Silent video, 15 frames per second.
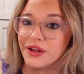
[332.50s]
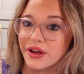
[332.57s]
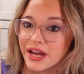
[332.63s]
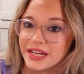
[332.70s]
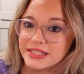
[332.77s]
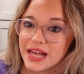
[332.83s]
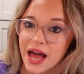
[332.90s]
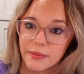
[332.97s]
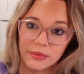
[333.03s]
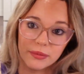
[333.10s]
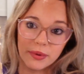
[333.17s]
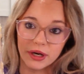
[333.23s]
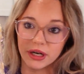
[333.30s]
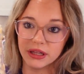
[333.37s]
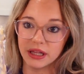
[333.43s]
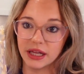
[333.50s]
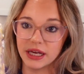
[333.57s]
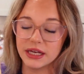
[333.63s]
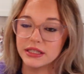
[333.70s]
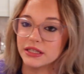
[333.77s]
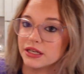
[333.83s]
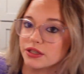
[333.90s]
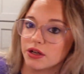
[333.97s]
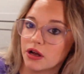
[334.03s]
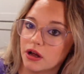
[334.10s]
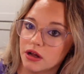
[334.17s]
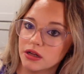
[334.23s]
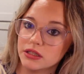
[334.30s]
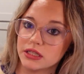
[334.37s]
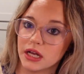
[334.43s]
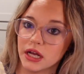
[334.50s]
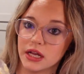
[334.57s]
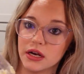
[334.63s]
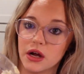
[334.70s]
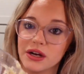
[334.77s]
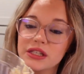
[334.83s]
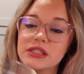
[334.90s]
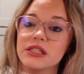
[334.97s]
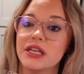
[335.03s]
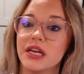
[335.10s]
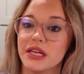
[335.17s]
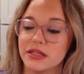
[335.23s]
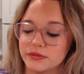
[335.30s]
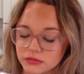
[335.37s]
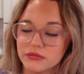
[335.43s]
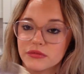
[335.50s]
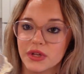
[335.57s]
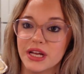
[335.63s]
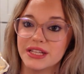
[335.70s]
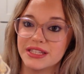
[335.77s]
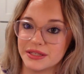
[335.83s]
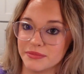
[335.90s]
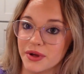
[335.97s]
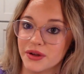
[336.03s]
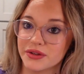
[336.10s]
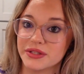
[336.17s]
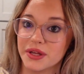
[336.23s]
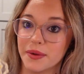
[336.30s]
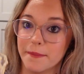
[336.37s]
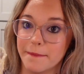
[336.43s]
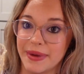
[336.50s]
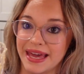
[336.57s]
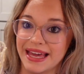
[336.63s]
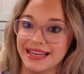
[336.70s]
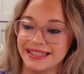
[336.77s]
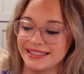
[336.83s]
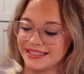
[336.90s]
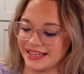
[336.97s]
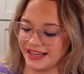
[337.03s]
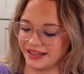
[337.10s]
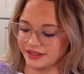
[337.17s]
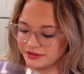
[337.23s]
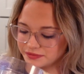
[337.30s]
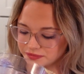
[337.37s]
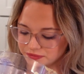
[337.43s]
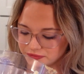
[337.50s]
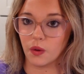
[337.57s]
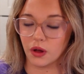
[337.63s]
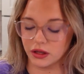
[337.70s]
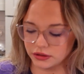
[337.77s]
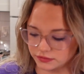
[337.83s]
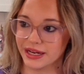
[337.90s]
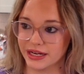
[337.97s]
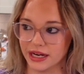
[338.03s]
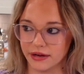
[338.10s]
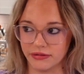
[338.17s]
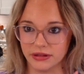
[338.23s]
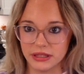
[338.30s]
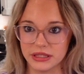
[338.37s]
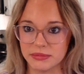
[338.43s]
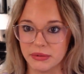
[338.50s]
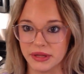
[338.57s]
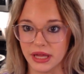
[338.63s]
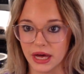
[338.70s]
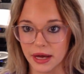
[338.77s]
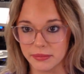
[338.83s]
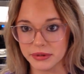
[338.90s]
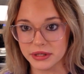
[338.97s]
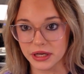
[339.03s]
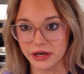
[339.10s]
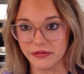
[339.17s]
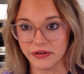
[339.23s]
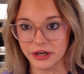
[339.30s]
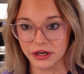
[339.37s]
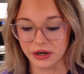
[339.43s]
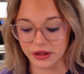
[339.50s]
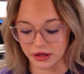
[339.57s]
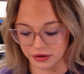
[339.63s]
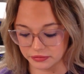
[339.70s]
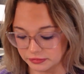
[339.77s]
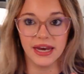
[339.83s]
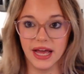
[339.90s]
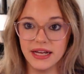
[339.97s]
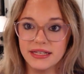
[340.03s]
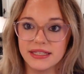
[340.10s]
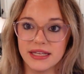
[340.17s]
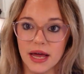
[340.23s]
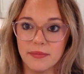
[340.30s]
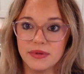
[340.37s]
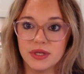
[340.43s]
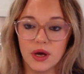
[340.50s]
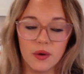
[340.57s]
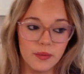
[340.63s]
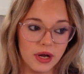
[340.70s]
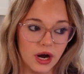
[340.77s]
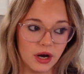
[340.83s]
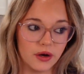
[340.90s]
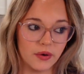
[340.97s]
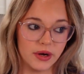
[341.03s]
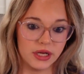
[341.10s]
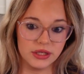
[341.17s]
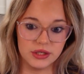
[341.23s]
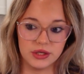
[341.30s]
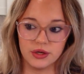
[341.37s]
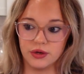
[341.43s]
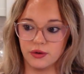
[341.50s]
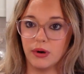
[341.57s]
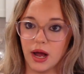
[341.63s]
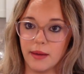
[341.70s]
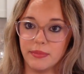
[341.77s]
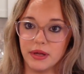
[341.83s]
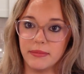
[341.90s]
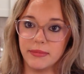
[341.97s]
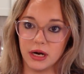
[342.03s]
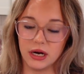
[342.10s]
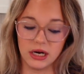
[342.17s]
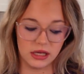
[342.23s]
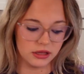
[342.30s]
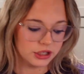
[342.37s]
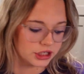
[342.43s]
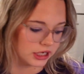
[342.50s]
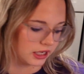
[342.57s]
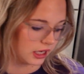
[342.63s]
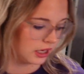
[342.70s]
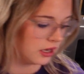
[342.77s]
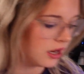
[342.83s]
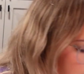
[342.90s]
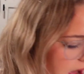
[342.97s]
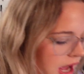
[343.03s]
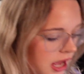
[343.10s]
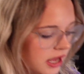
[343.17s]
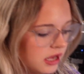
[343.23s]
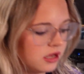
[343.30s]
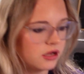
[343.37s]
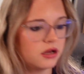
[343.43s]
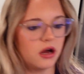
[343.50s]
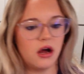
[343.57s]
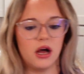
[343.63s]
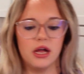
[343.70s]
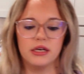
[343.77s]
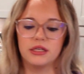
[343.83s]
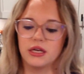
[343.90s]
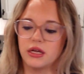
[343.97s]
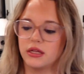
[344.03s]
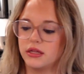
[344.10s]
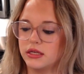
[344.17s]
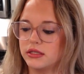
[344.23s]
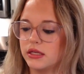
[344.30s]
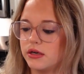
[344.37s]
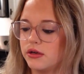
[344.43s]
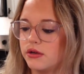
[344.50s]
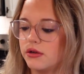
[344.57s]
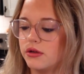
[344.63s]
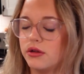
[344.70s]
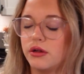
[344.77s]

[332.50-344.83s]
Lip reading: you guys, apple butter glaze is all done. Honestly, it smells amazing. Whew, can definitely smell that apple cider vinegar though. Next steps, we are going to prep and marinate the chicken. I got this little